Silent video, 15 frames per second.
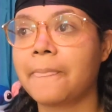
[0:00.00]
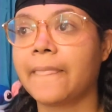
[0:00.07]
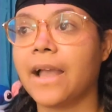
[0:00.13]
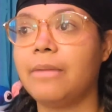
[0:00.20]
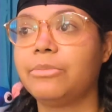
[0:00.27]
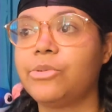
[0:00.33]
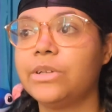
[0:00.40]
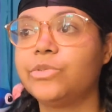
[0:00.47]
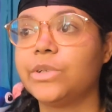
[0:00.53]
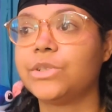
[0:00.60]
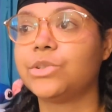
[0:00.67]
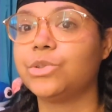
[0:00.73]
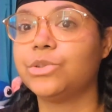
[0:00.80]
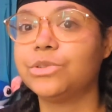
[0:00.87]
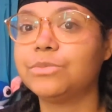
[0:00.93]
I'm going to
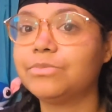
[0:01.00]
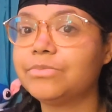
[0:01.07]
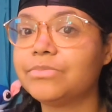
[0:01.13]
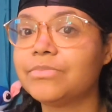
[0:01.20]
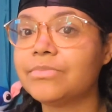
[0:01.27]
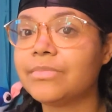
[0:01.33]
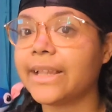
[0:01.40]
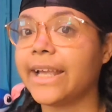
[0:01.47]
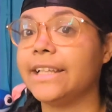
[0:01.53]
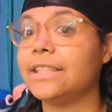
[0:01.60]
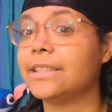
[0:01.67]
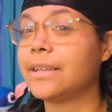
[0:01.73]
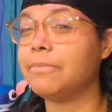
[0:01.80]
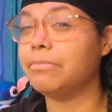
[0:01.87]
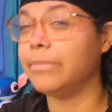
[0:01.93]
assume
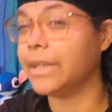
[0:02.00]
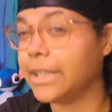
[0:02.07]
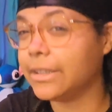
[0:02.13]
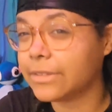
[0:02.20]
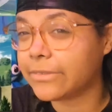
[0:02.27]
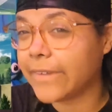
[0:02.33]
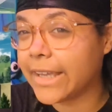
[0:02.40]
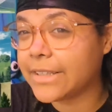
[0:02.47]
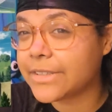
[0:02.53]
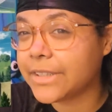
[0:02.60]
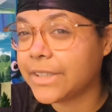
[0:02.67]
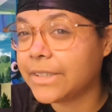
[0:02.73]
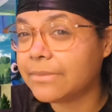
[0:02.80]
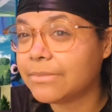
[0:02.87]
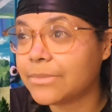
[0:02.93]
it's medieval
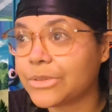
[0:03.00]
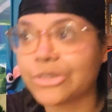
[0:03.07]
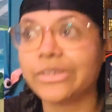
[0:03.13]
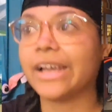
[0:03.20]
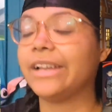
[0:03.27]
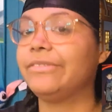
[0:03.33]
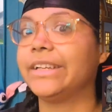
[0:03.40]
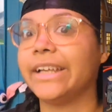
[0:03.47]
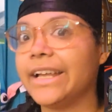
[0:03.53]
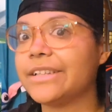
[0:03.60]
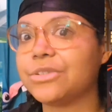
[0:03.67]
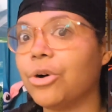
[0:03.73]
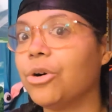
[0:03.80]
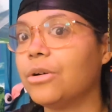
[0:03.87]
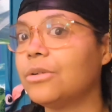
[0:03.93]
fantasy. So that even
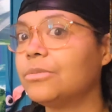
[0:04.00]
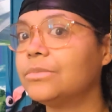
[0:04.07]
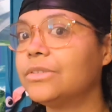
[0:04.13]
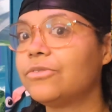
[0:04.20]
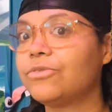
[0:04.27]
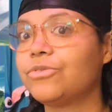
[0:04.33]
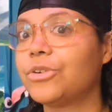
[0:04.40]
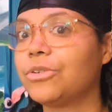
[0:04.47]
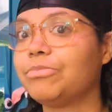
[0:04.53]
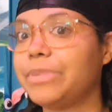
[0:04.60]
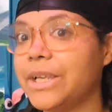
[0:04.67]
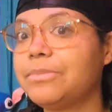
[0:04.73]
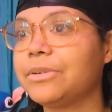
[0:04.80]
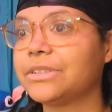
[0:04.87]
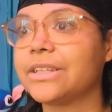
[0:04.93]
hits home for
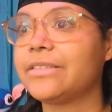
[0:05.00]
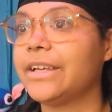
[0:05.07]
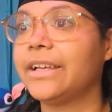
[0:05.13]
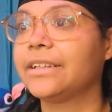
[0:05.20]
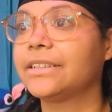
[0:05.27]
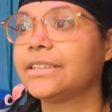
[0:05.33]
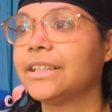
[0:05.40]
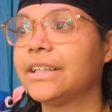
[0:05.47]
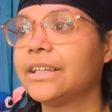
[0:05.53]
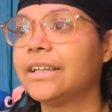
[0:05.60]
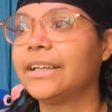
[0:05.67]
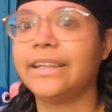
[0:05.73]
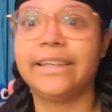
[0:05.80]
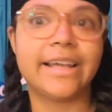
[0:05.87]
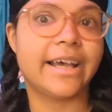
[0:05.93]
people to think,
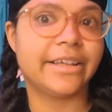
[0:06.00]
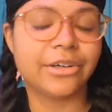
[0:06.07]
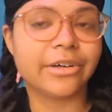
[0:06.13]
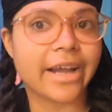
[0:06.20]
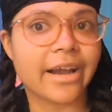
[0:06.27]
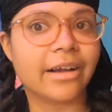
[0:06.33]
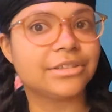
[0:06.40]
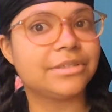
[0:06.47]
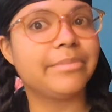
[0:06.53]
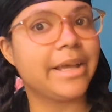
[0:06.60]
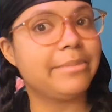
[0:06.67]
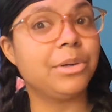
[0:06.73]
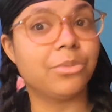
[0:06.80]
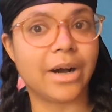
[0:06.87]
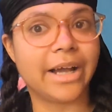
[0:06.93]
yeah, your character may
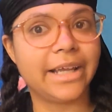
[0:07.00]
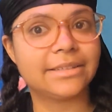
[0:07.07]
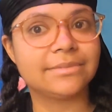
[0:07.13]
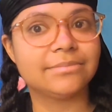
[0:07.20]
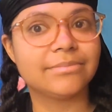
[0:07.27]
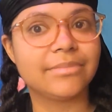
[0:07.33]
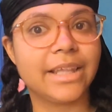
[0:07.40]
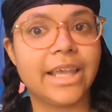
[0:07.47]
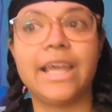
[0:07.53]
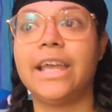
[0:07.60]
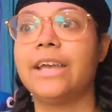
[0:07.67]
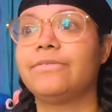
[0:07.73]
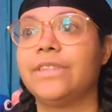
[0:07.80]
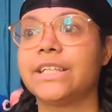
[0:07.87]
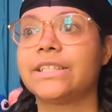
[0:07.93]
be white
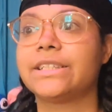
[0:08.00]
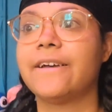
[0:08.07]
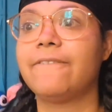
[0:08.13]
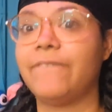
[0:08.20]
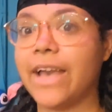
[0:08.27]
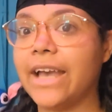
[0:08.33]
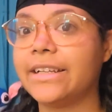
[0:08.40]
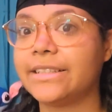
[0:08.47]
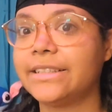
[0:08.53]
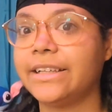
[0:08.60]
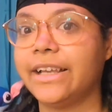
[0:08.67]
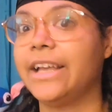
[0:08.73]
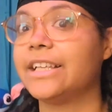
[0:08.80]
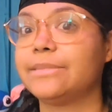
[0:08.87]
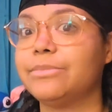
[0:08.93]
if this fantasy
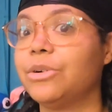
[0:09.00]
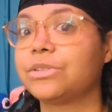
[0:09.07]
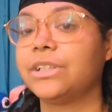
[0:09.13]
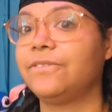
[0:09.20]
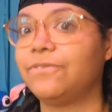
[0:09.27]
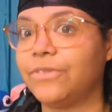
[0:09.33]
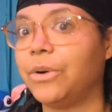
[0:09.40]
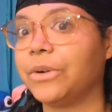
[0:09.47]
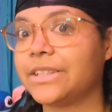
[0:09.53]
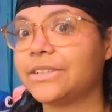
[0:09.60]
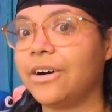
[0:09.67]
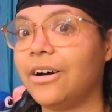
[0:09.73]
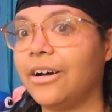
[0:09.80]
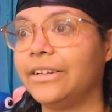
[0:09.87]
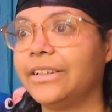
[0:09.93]
is mostly focused
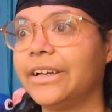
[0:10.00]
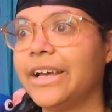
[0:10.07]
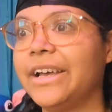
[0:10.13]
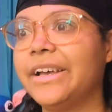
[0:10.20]
on